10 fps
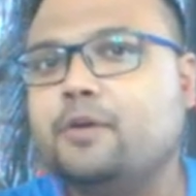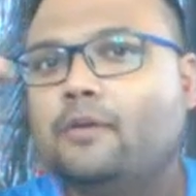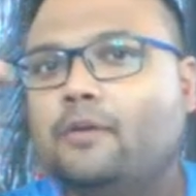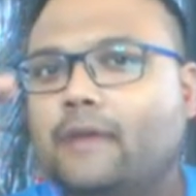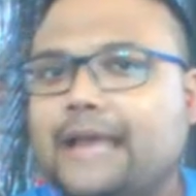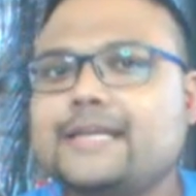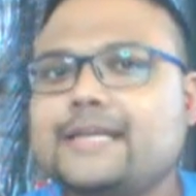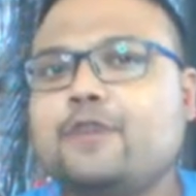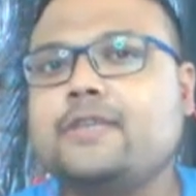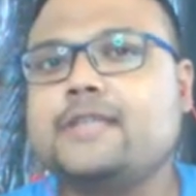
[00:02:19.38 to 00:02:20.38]
as I always
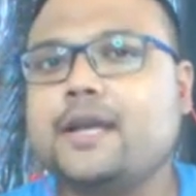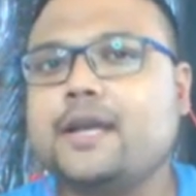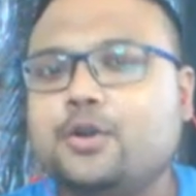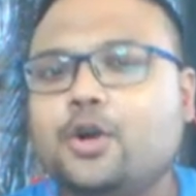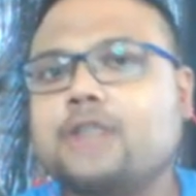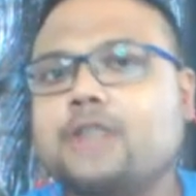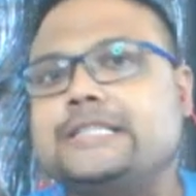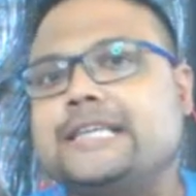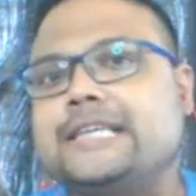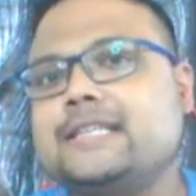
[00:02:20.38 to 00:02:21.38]
say, do not chase
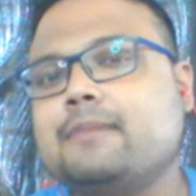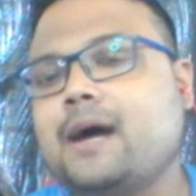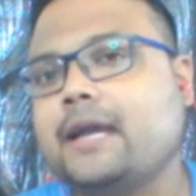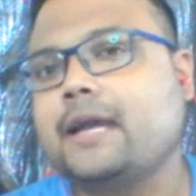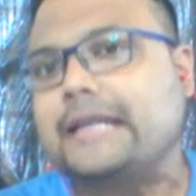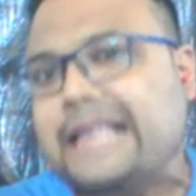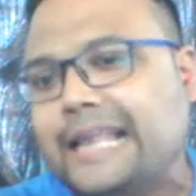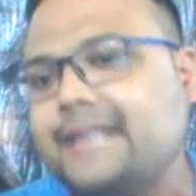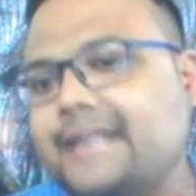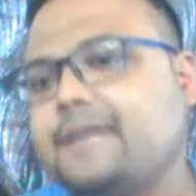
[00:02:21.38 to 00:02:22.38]
the market, let
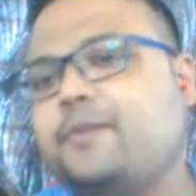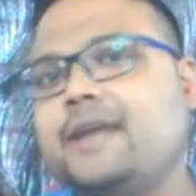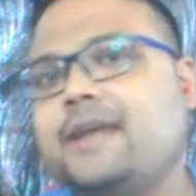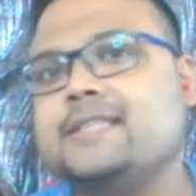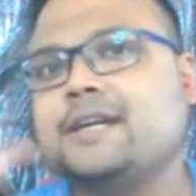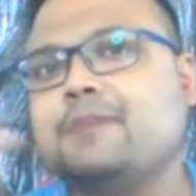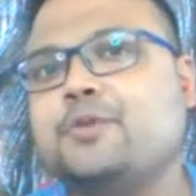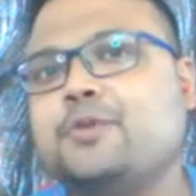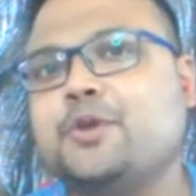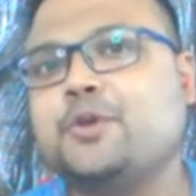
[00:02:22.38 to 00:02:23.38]
the price come to
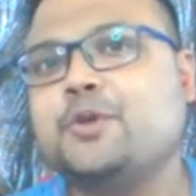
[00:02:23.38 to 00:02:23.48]
you.